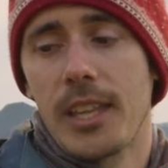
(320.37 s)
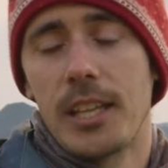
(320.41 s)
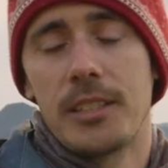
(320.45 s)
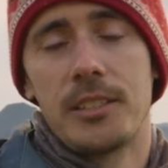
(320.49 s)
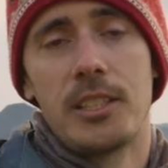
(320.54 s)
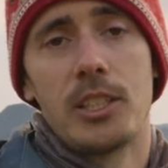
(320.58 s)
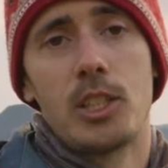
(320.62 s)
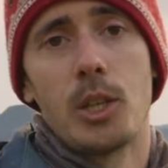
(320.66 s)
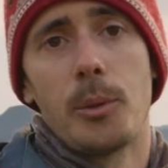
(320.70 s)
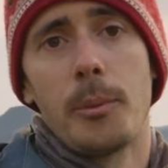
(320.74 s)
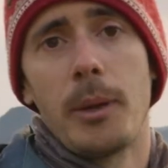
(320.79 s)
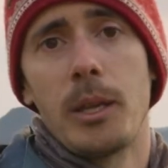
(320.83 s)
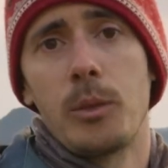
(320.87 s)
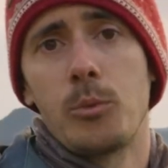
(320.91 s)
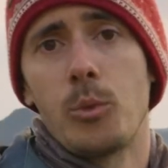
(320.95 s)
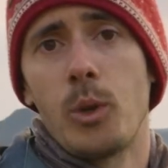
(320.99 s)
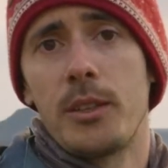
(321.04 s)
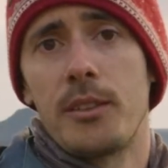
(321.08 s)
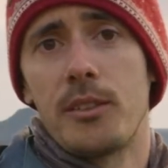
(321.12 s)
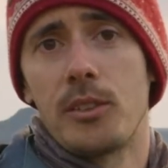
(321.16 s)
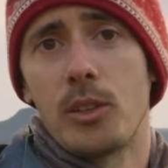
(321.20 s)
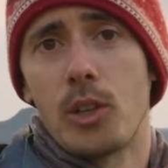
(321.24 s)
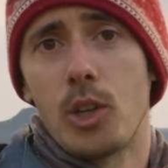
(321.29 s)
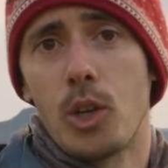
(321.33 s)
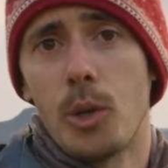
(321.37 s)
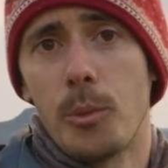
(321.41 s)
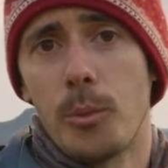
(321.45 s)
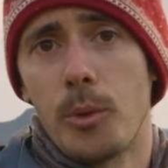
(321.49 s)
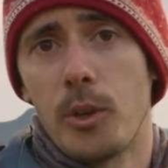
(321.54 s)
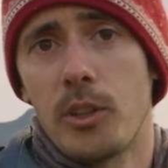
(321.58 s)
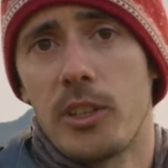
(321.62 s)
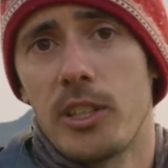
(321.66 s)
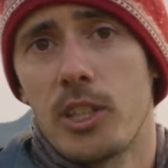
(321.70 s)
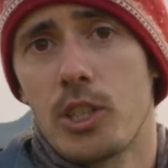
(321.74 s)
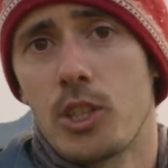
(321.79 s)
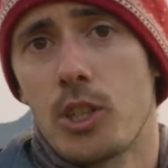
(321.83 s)
determine what the
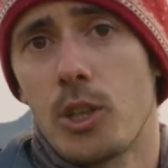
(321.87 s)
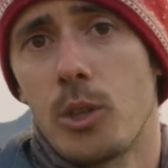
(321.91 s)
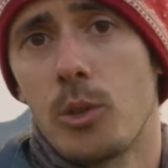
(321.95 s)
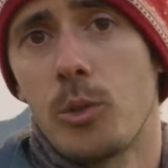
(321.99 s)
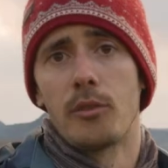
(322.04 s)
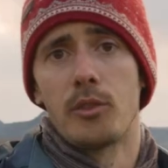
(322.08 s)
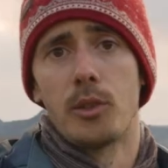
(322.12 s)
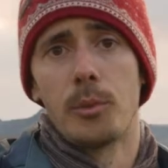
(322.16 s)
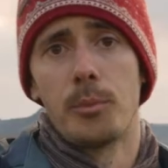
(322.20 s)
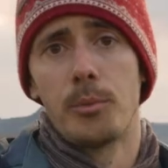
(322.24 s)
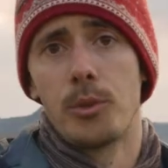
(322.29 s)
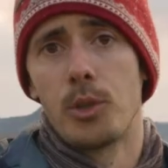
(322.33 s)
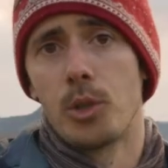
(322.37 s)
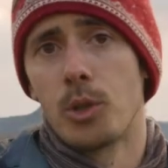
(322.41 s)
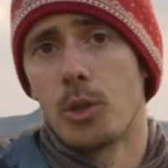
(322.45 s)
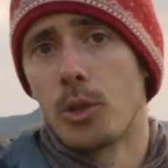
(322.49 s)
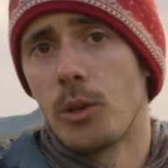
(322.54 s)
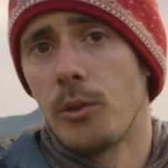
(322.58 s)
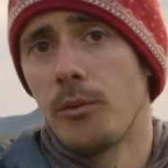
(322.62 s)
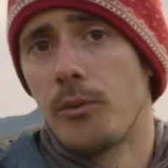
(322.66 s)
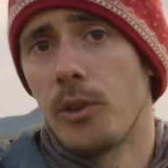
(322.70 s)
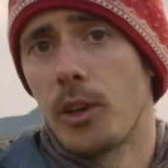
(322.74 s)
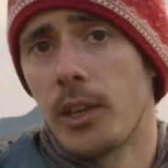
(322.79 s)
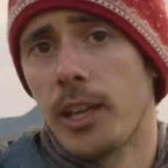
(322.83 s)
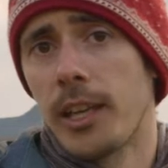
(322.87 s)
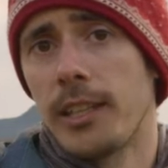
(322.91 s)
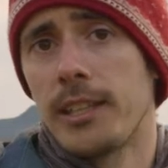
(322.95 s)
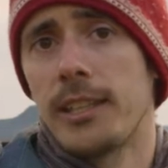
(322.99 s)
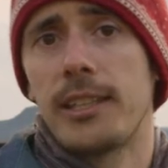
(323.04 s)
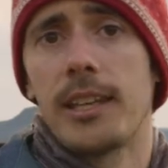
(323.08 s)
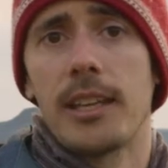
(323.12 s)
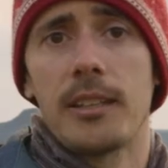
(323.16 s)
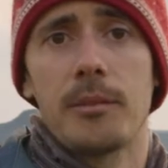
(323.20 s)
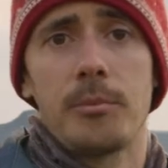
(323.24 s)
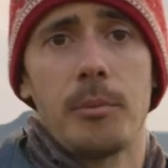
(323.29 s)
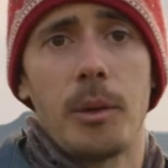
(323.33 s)
composition of the pure volcanic
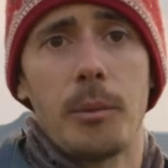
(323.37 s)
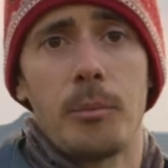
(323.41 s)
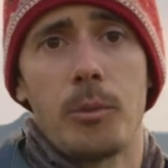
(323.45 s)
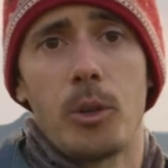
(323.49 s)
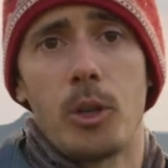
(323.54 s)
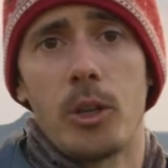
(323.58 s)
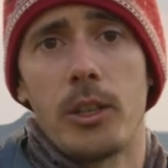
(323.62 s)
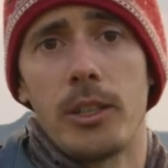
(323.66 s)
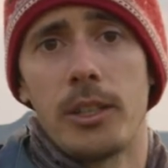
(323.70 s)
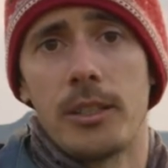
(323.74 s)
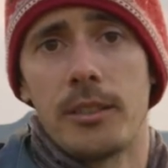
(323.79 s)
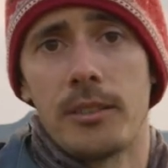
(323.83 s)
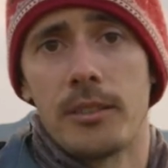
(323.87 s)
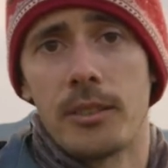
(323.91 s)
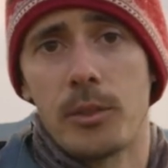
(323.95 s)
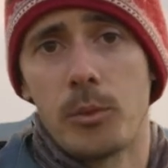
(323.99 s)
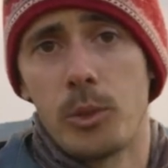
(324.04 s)
gas member is.